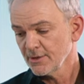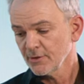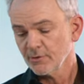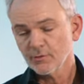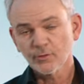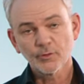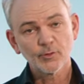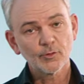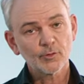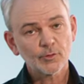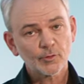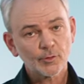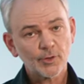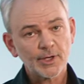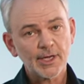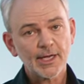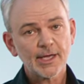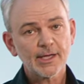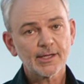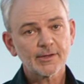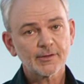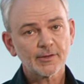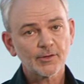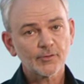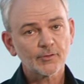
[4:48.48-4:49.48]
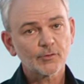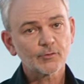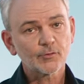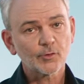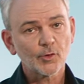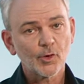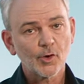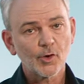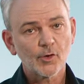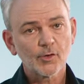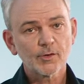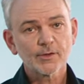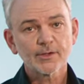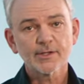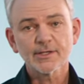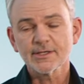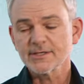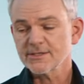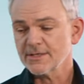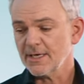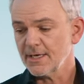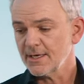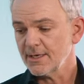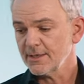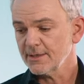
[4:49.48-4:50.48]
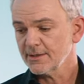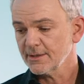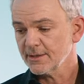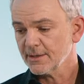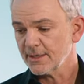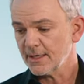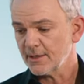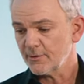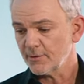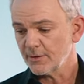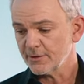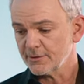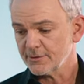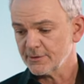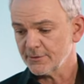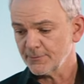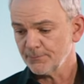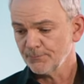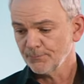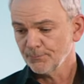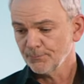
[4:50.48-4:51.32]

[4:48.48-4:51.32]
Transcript: to create a strong design character.